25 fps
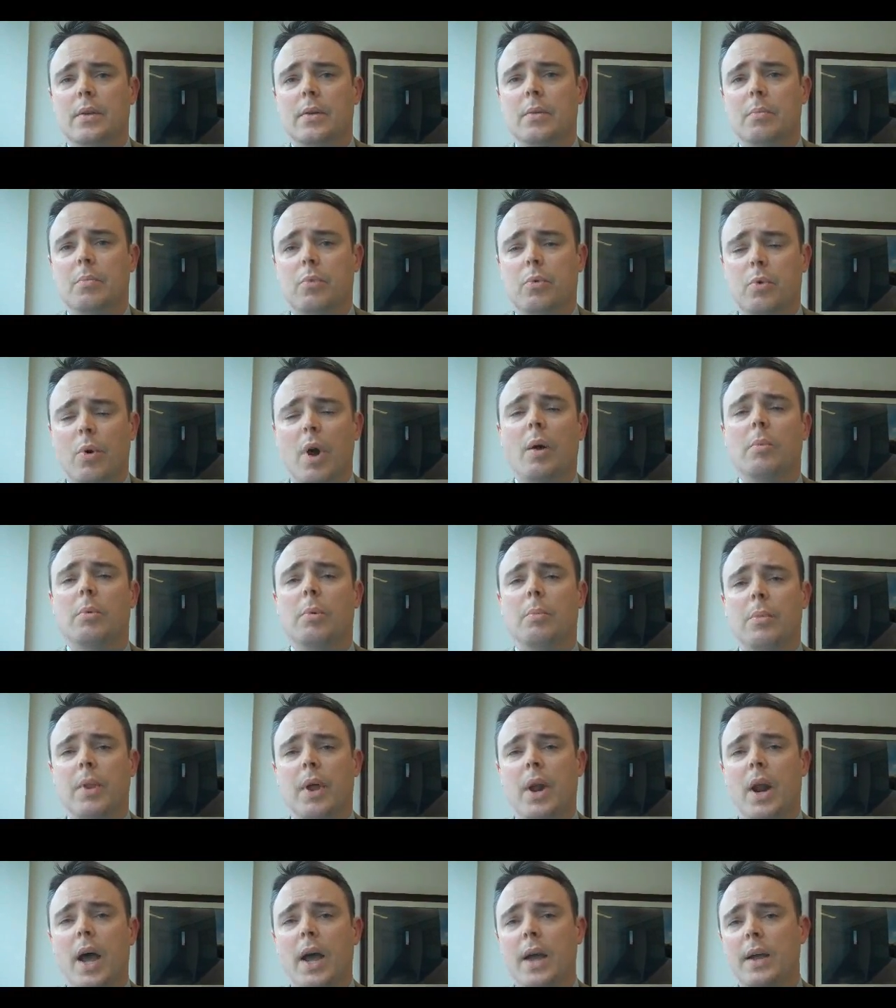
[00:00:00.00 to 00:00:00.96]
the
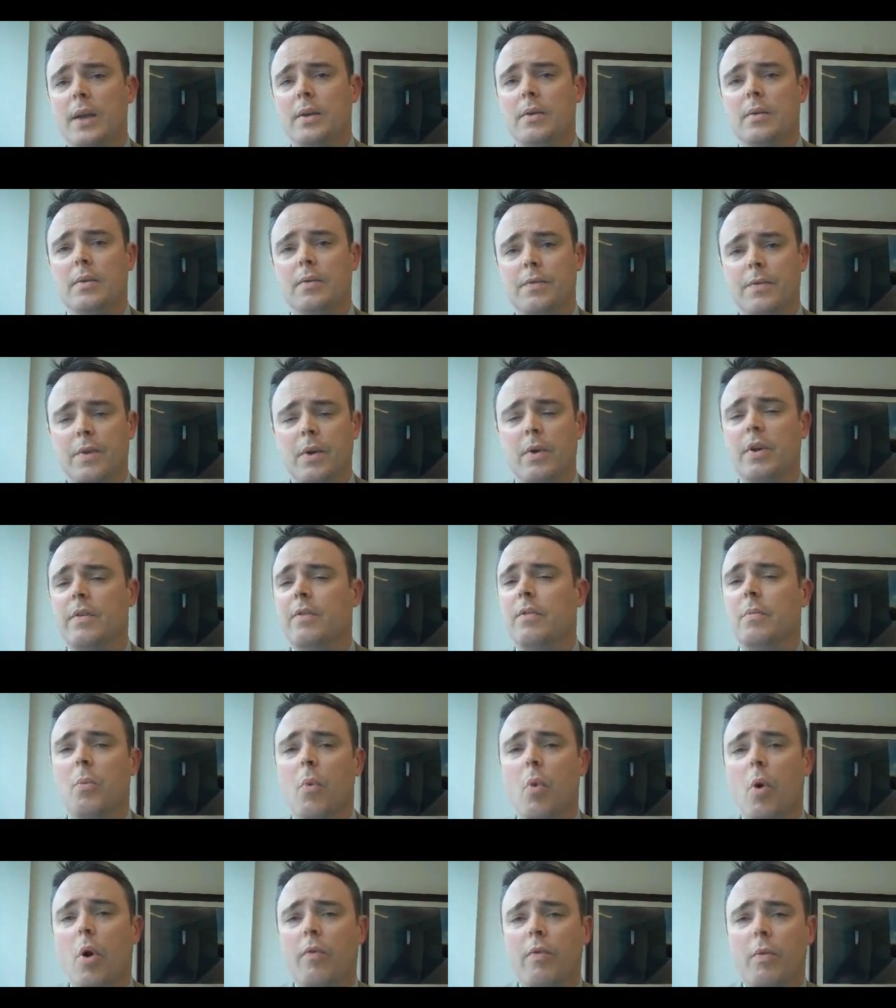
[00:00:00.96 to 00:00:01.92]
problem that I fear
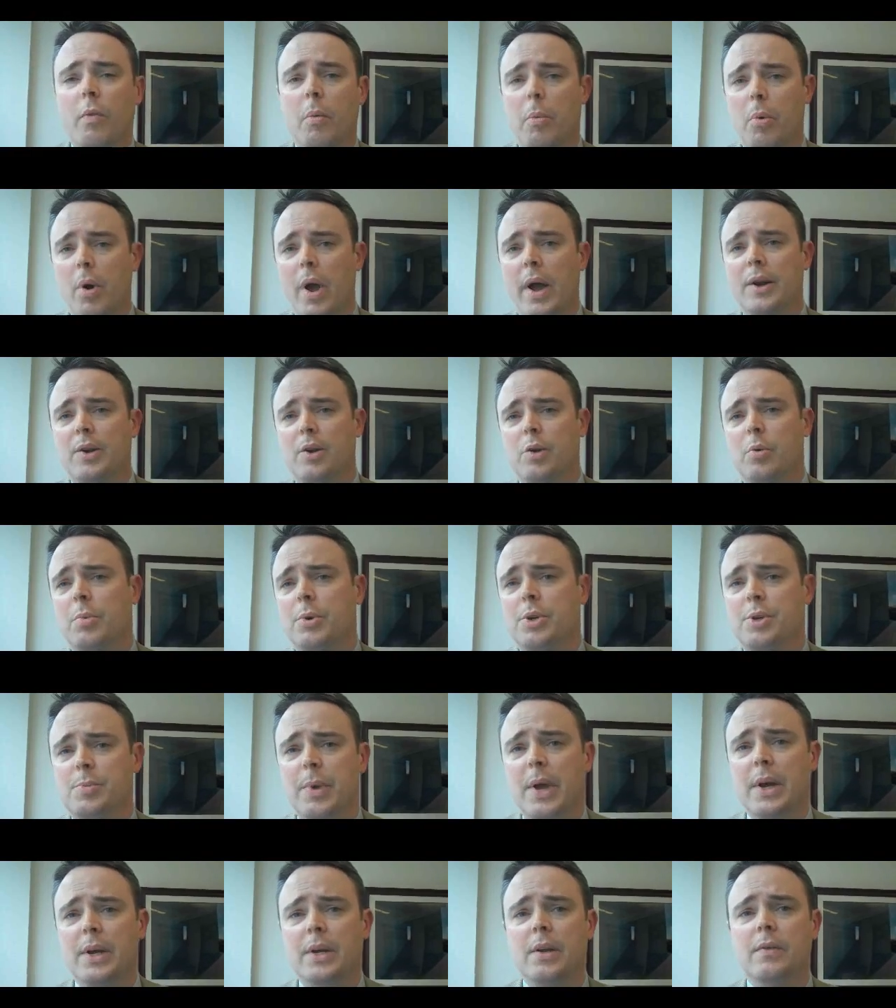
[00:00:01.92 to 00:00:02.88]
even more from a practical
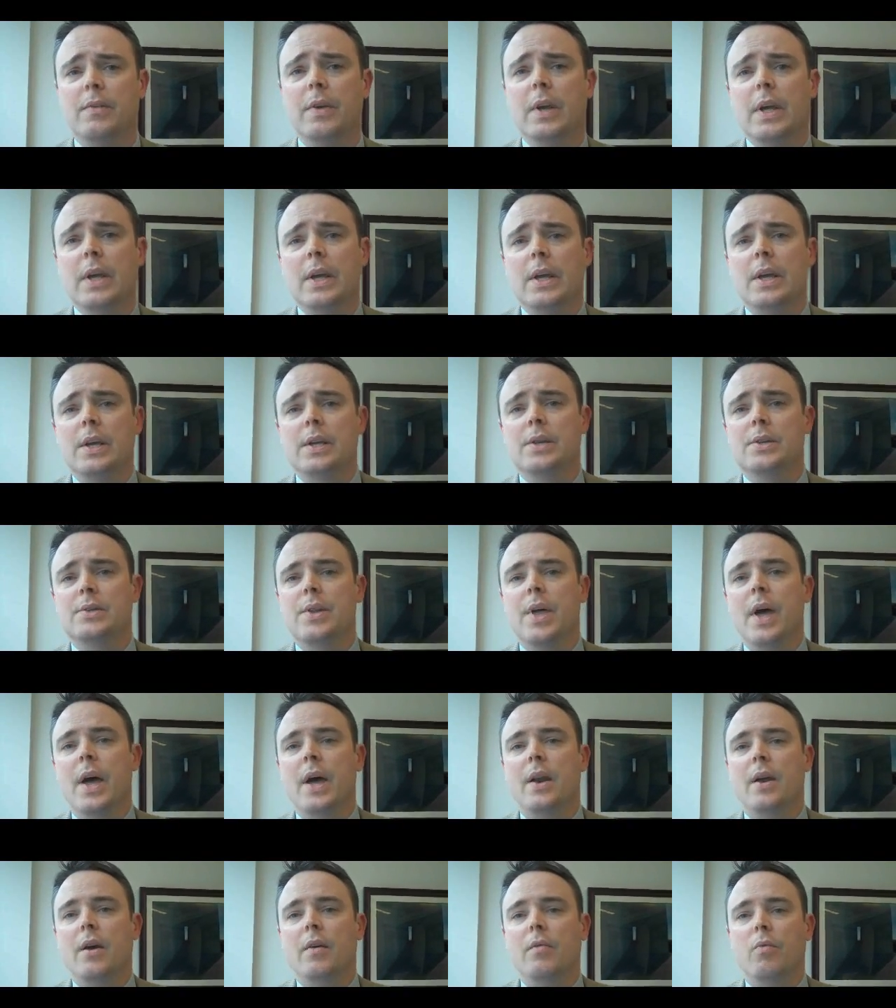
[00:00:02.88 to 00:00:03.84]
perspective is
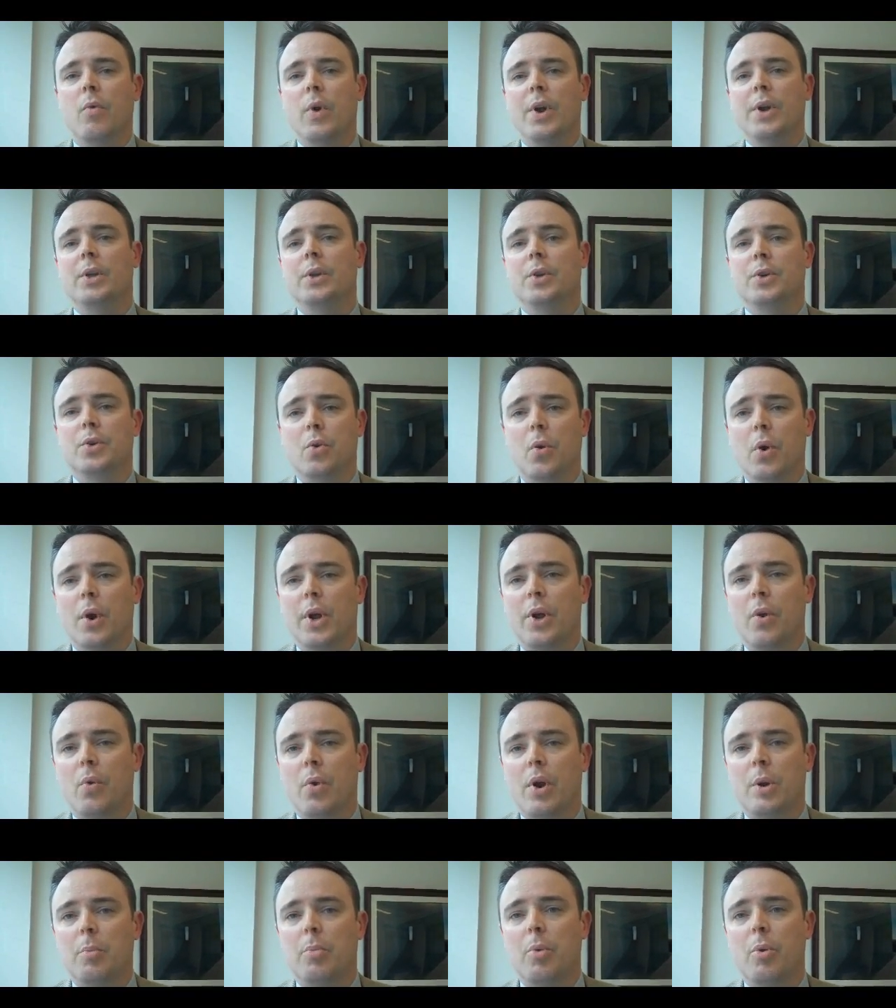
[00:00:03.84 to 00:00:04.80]
that of regulatory
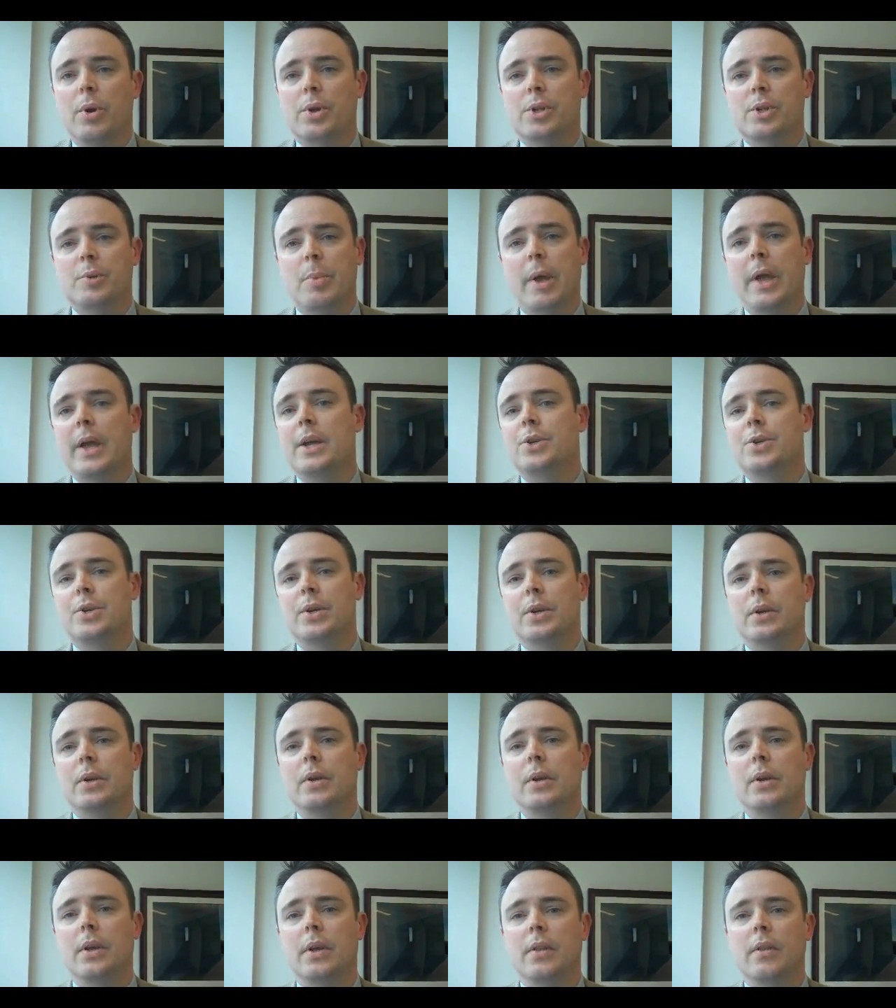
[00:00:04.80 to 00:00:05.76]
creep or
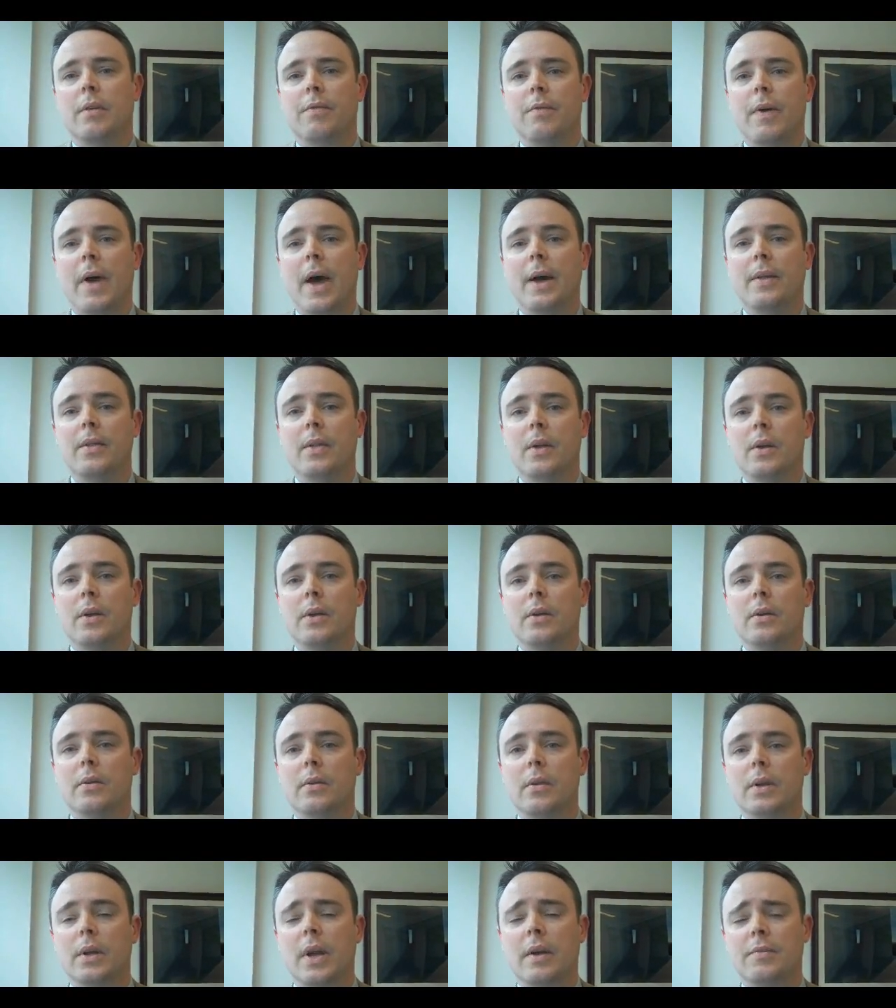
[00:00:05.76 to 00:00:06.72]
expansion, and the fact that
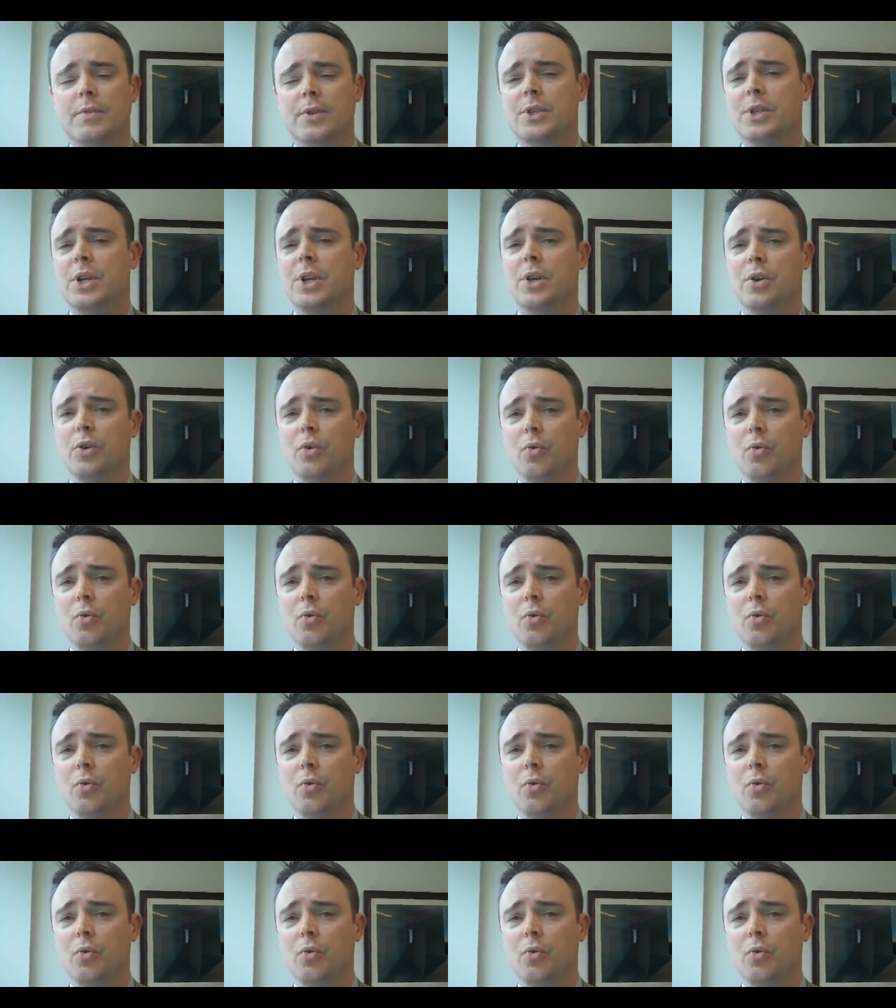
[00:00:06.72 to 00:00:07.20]
the FCC